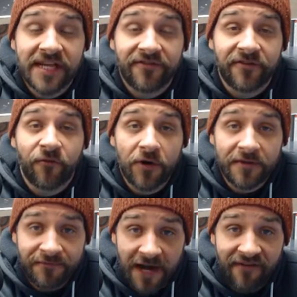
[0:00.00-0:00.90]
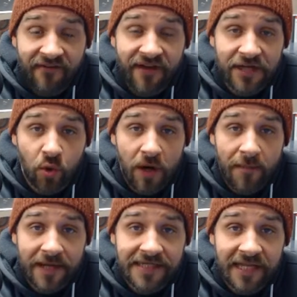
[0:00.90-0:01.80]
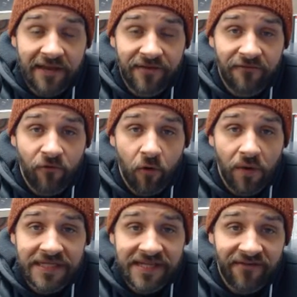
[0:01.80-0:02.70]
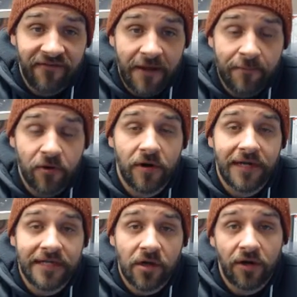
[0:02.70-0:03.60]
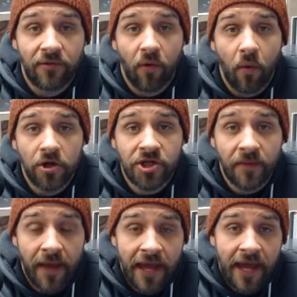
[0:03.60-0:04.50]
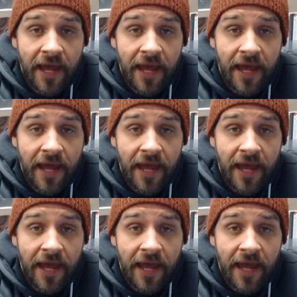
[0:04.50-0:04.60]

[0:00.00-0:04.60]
seven forty-five, I've got twenty bucks to give you to four one seven Vapor during Guitar Hero Worship.